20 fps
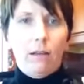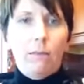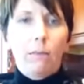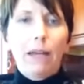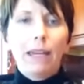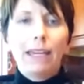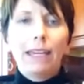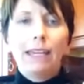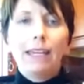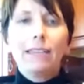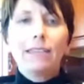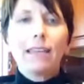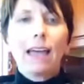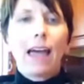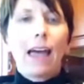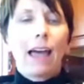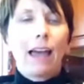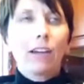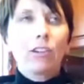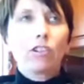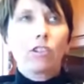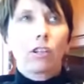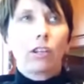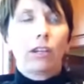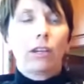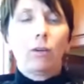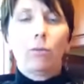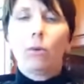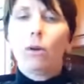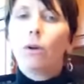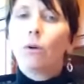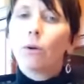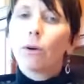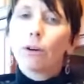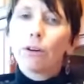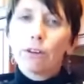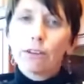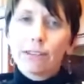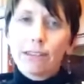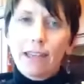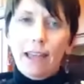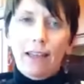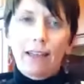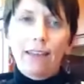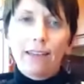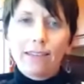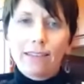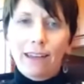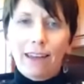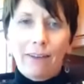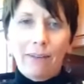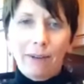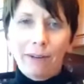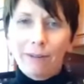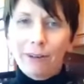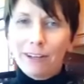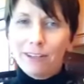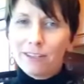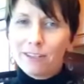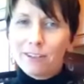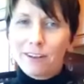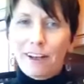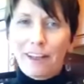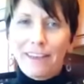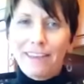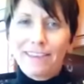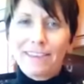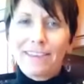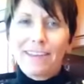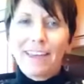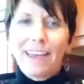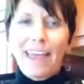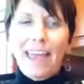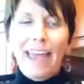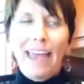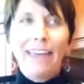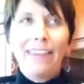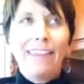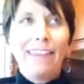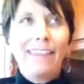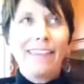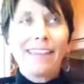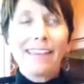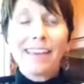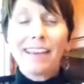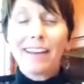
My kids actually will order salads now at restaurants. And,